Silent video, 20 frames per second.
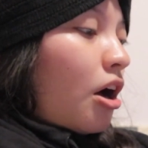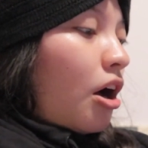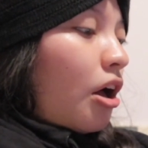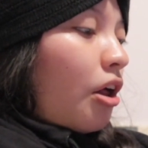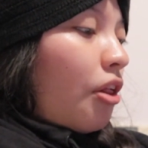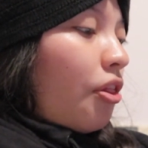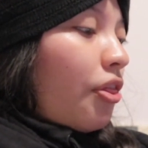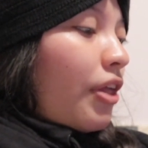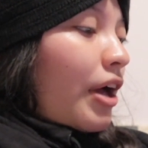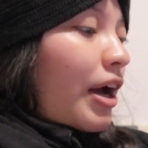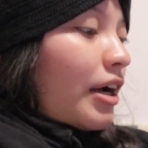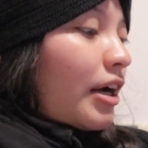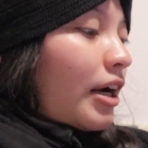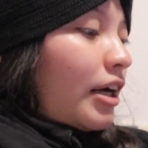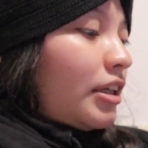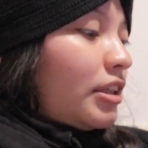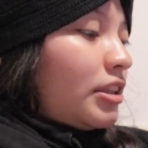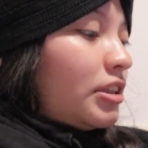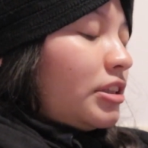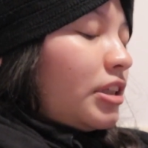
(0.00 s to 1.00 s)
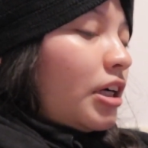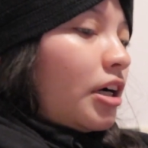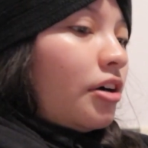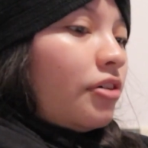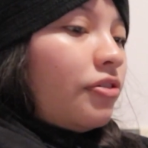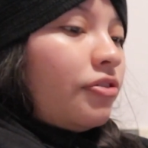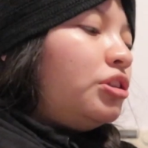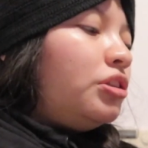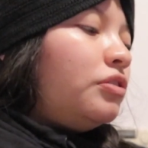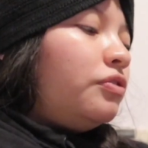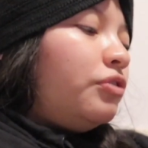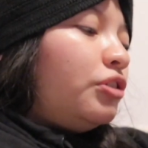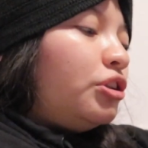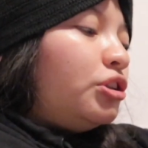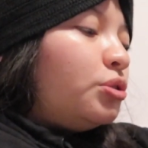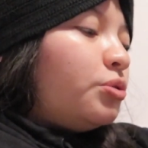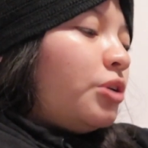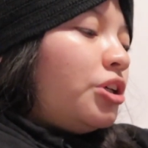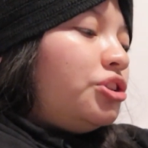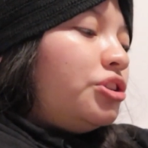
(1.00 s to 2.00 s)
all that kind of stuff. So the
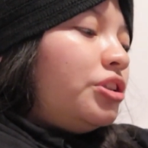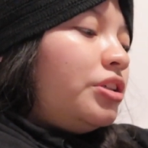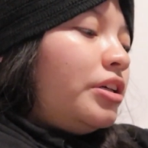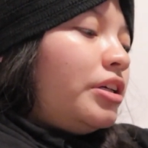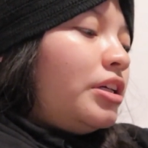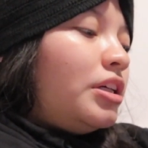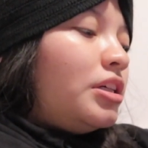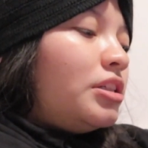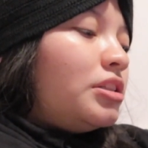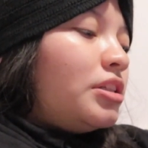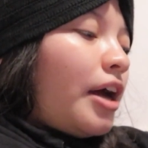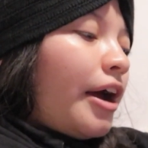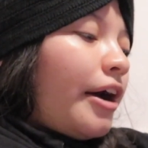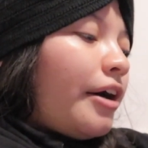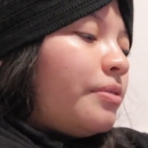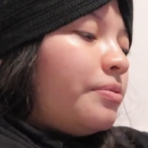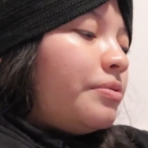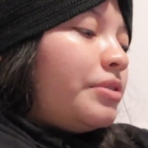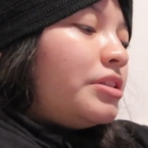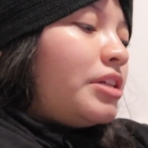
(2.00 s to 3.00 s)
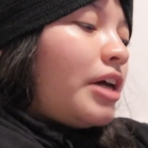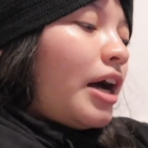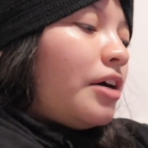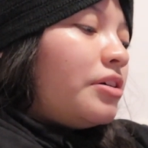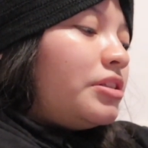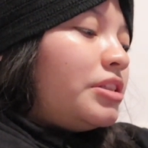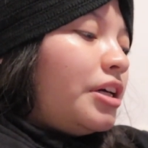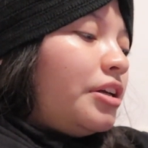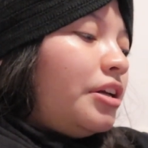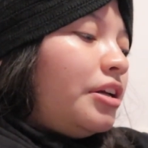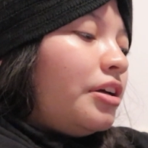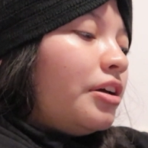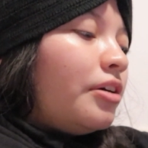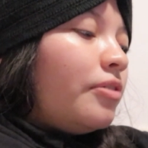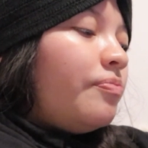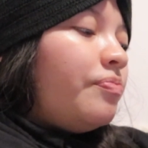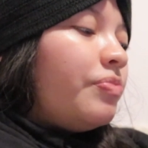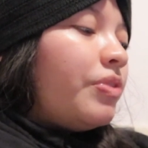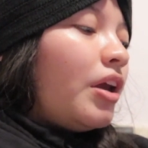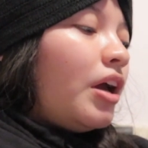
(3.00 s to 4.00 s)
first question is, how was house
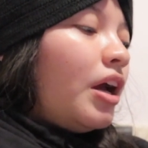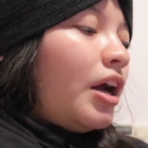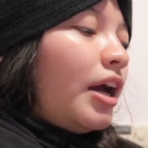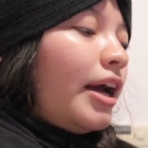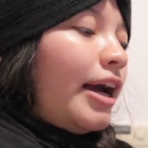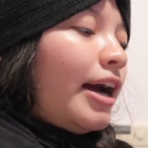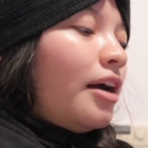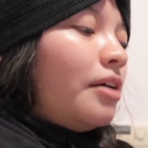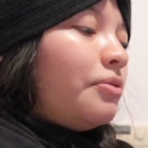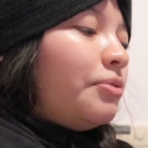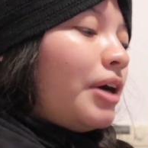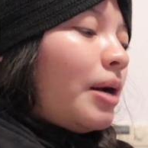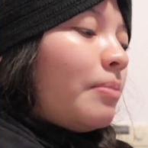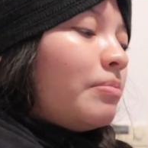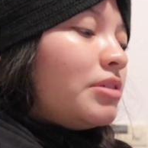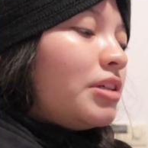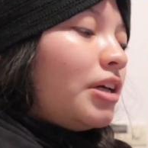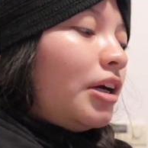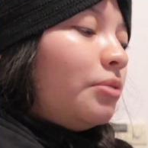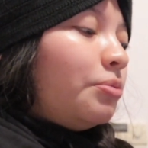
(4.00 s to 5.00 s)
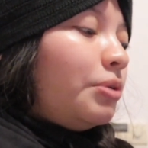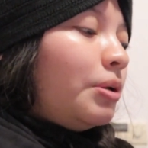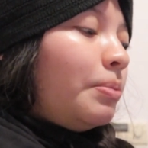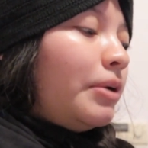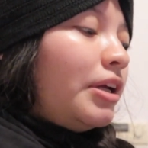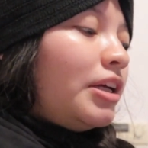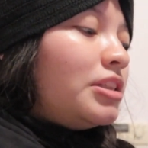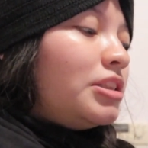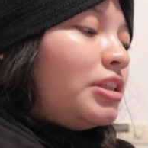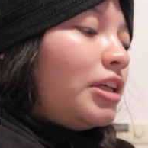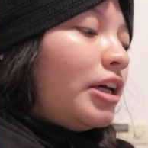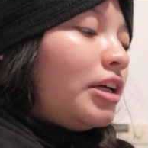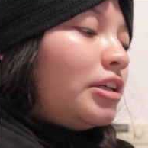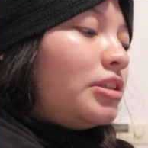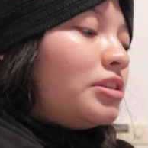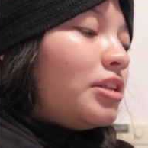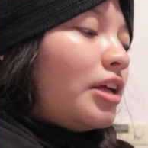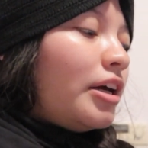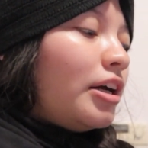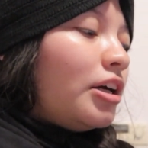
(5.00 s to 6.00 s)
hunting at Ramstein? We
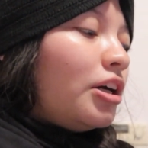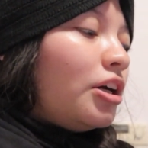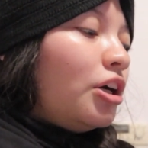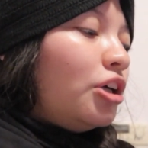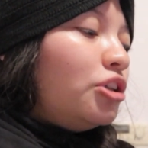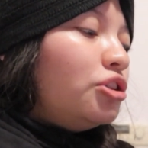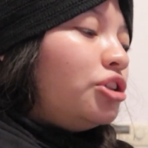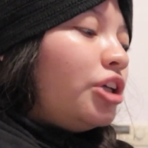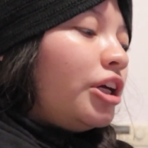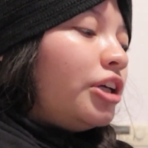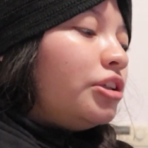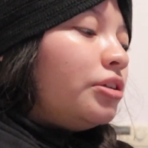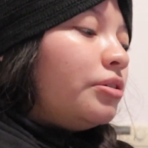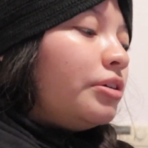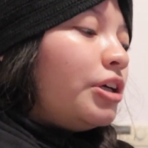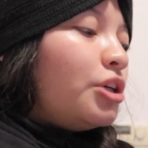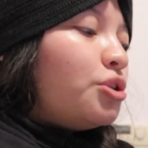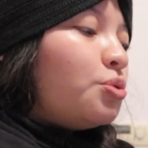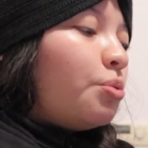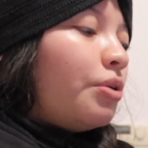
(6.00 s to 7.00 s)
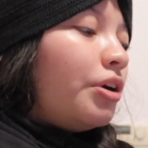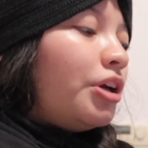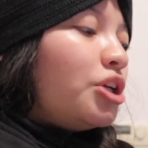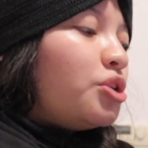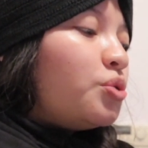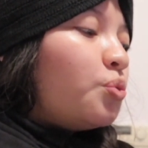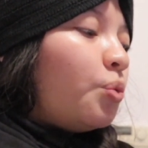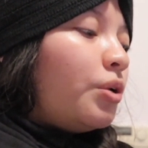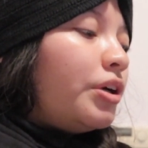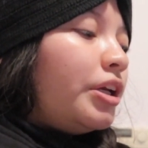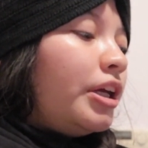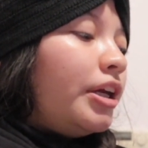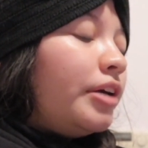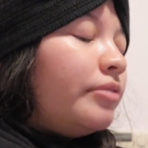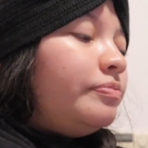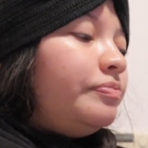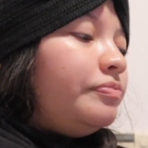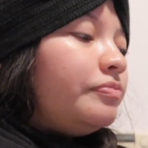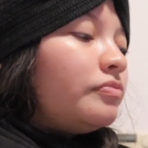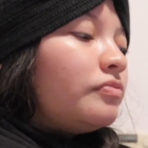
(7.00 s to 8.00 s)
PCS there January 2020.
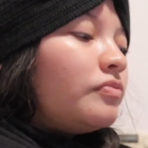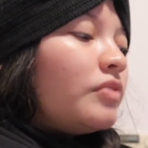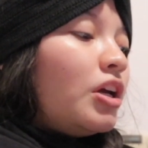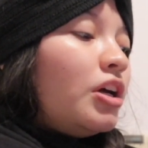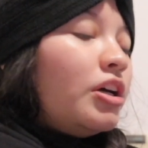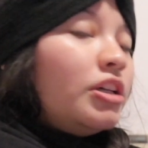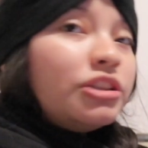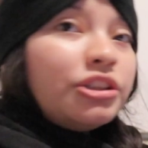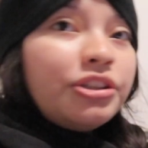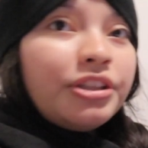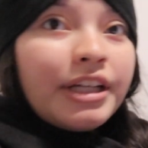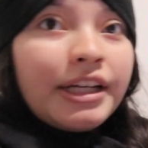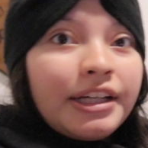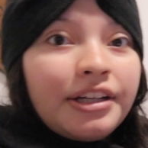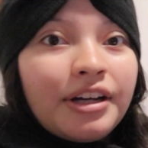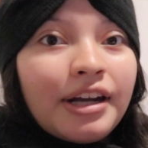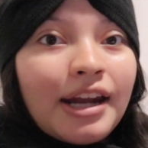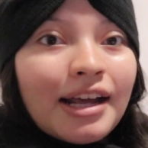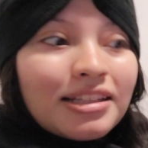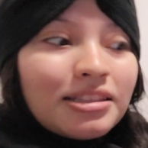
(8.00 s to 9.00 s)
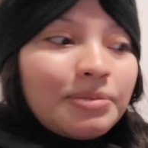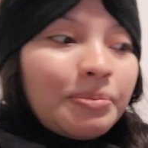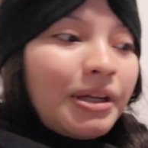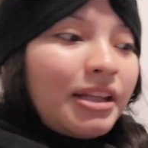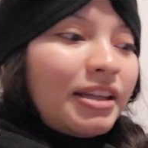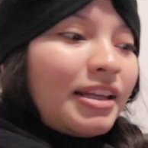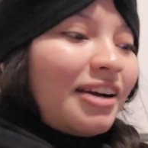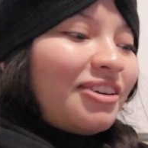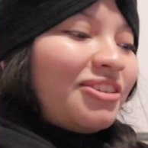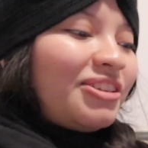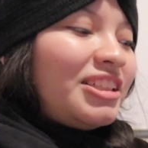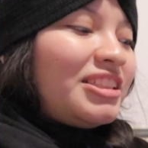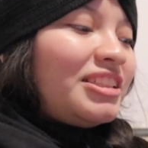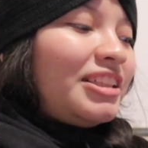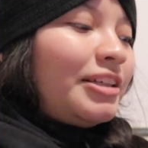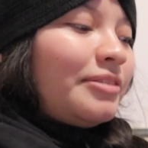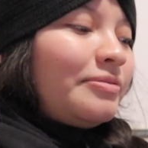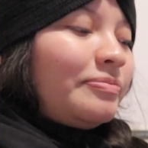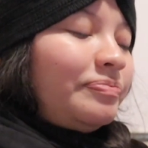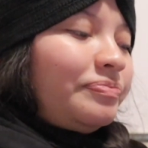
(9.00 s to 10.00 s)
So you here next month. How
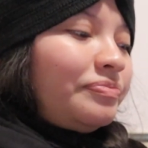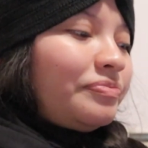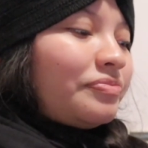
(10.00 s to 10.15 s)
crazy.